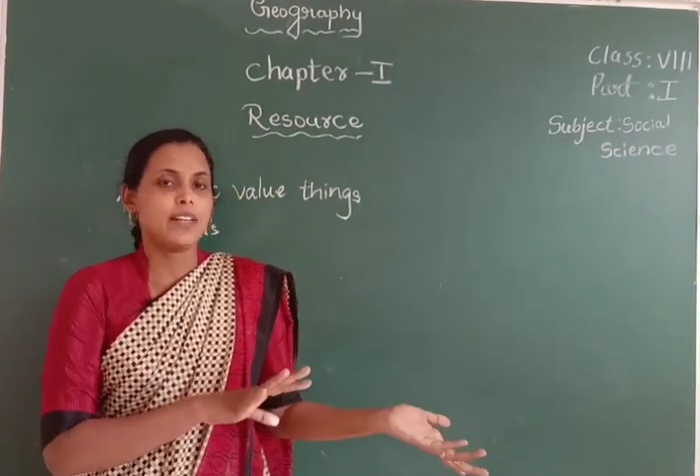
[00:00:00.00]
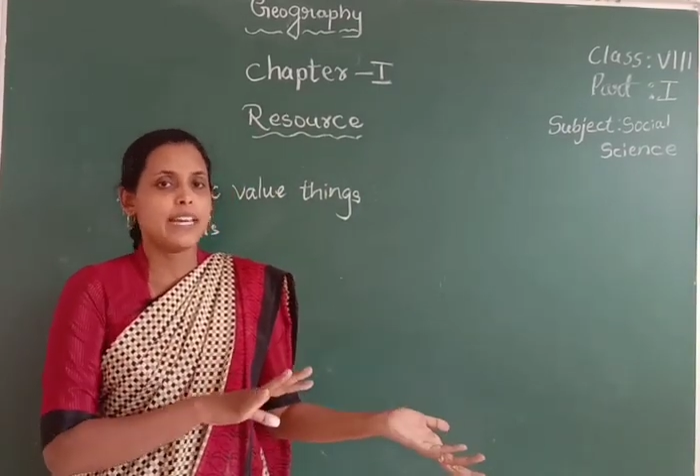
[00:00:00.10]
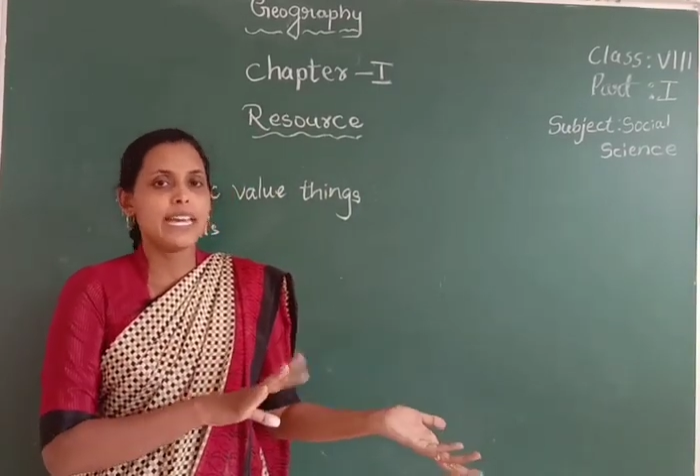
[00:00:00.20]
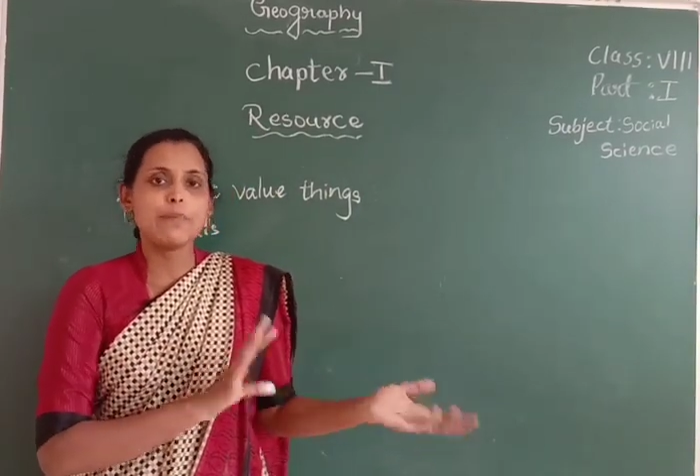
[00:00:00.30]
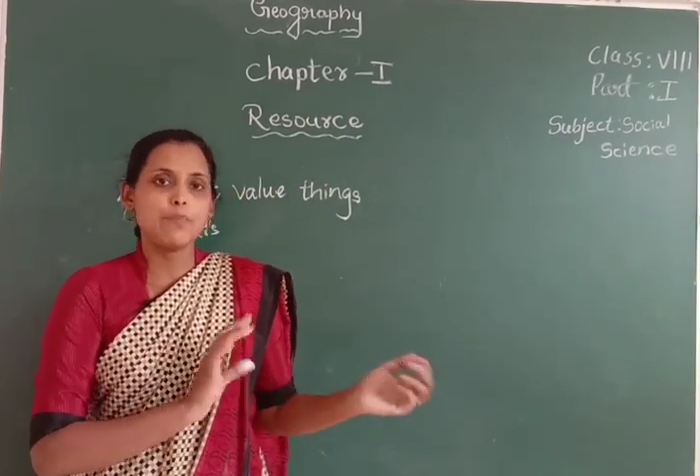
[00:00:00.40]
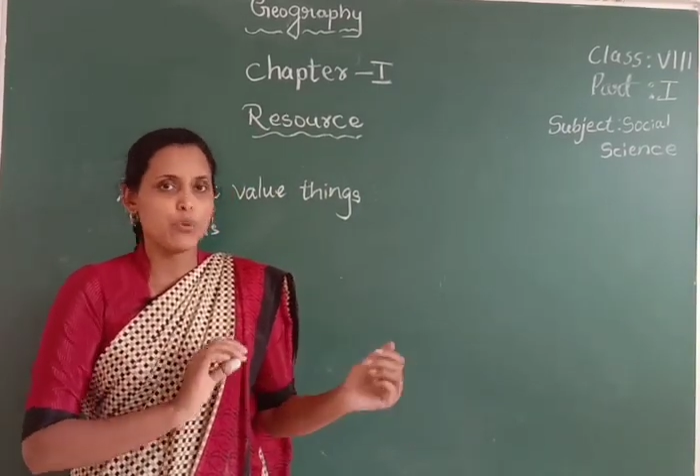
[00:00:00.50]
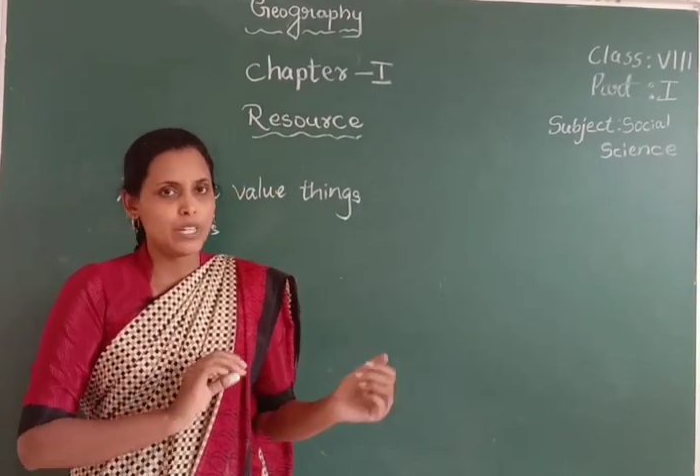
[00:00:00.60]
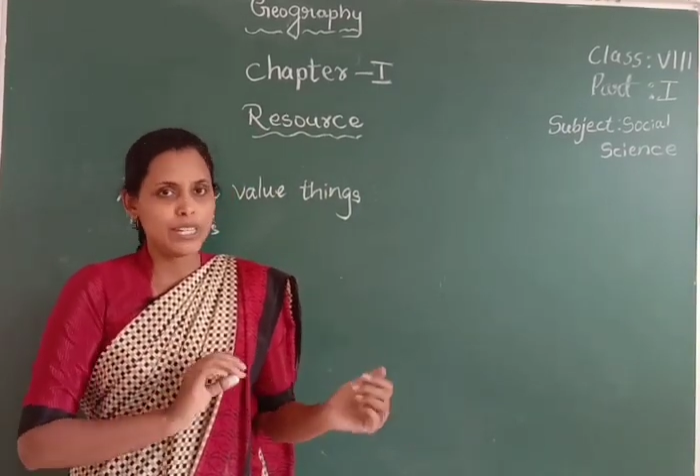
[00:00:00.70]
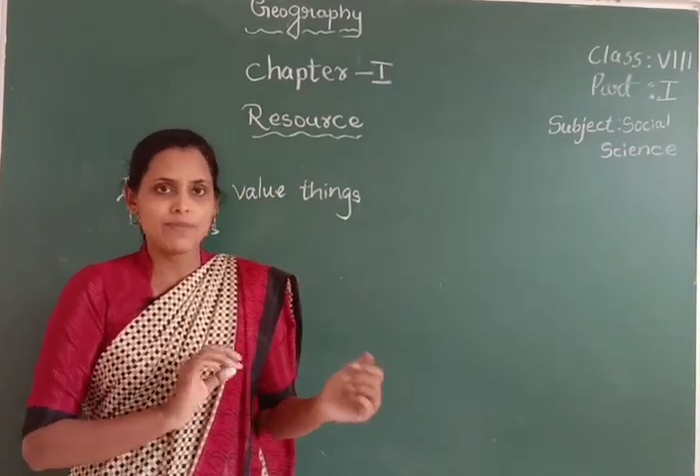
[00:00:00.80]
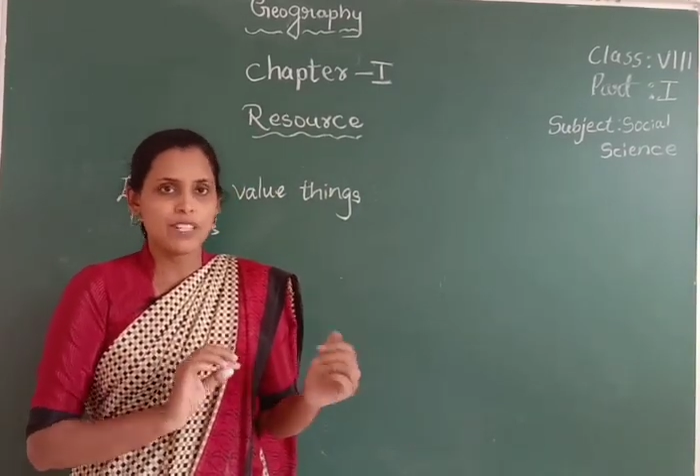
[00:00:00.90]
ape
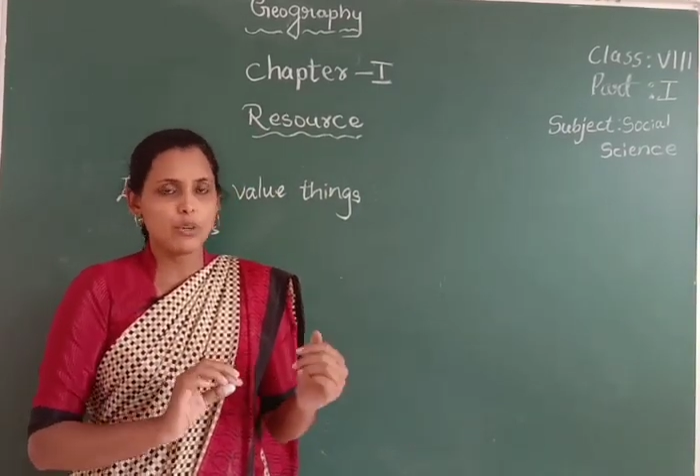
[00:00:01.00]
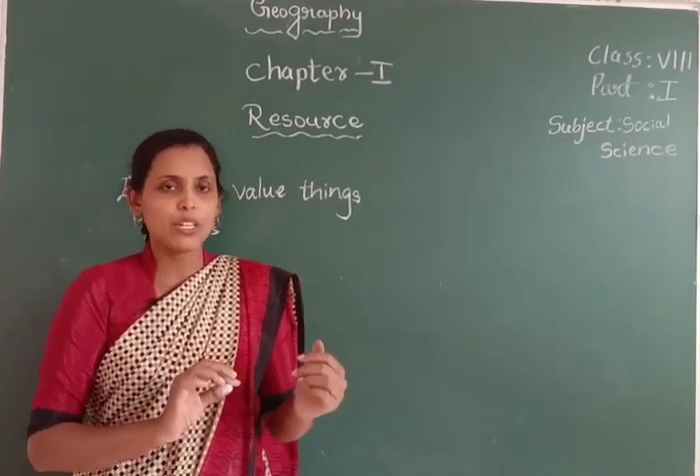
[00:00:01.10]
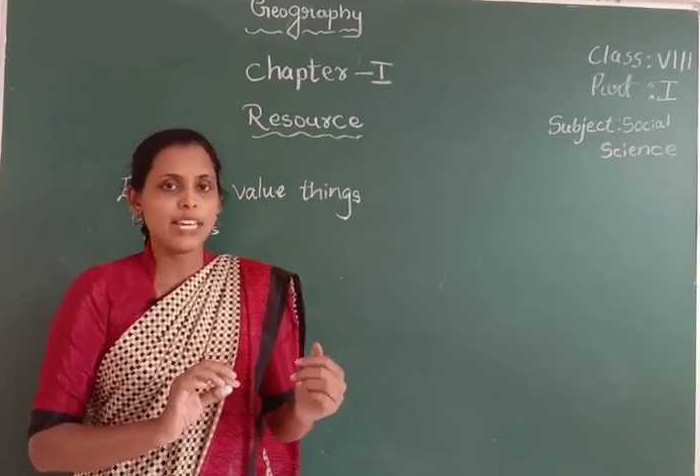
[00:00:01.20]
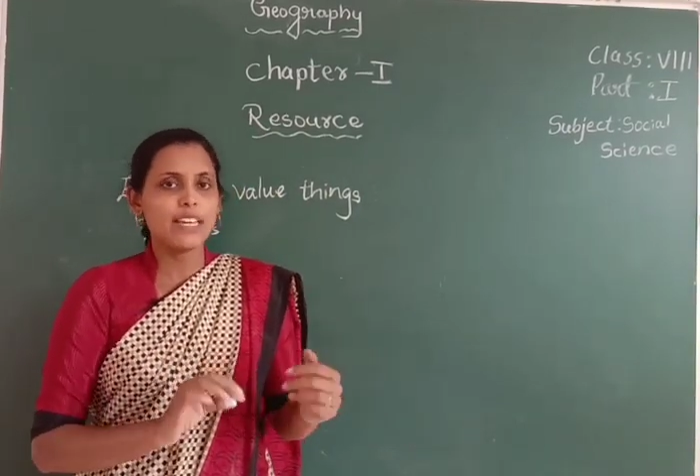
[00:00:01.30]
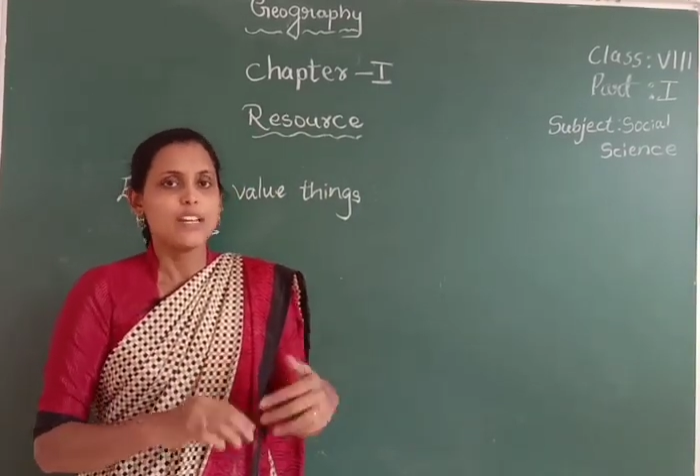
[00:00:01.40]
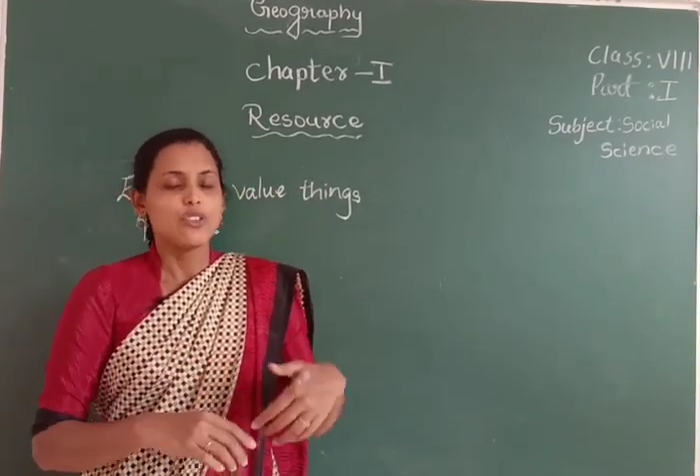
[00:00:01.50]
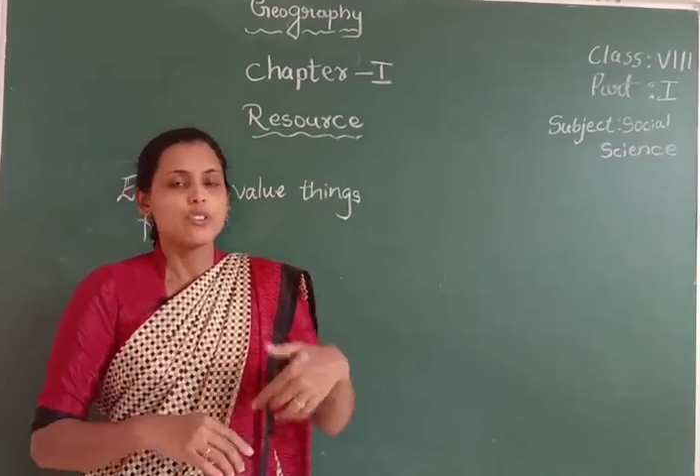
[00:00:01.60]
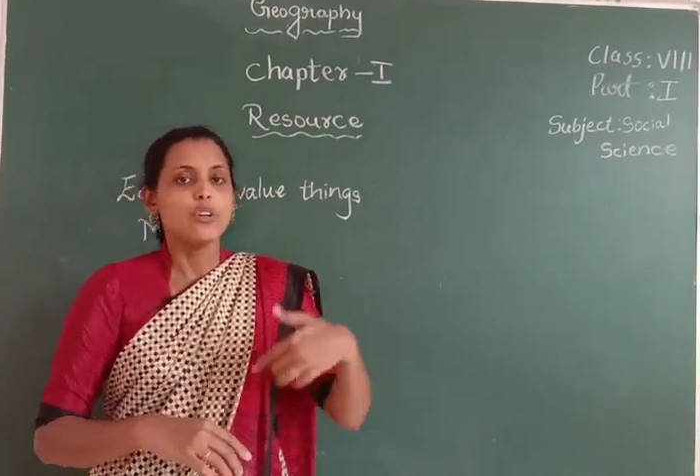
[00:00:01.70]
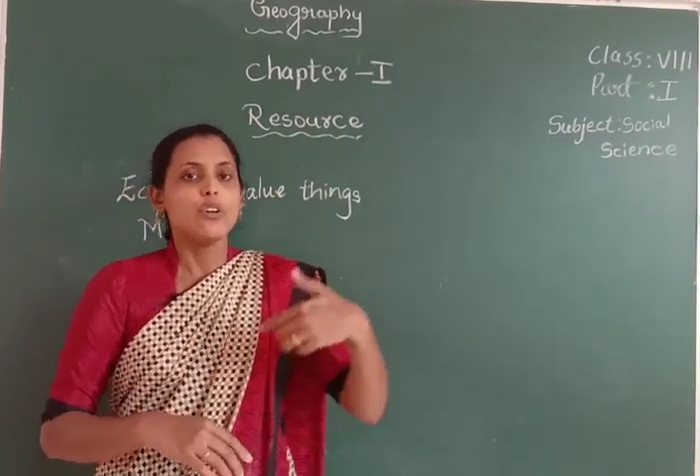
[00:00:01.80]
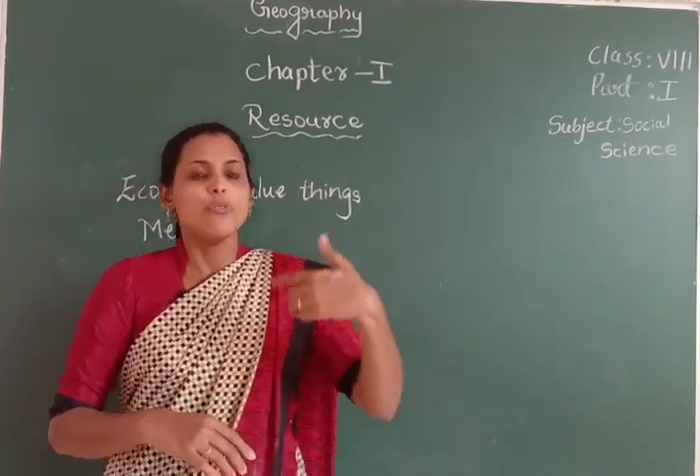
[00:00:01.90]
only. Okay, so